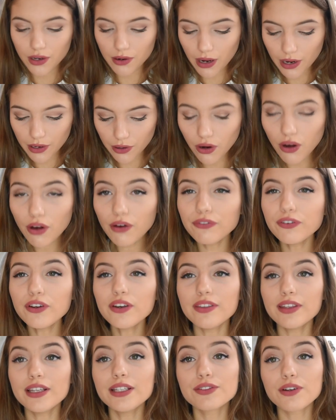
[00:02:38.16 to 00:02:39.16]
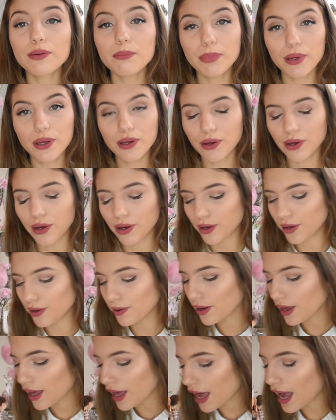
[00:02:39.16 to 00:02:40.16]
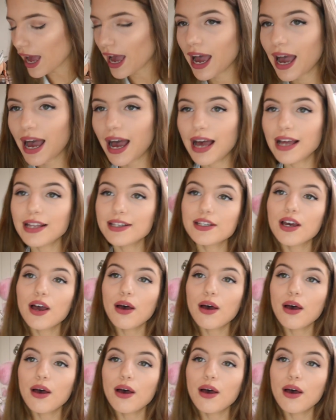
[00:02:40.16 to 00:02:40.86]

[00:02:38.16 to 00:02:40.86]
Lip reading: I got a few things from Boohoo, and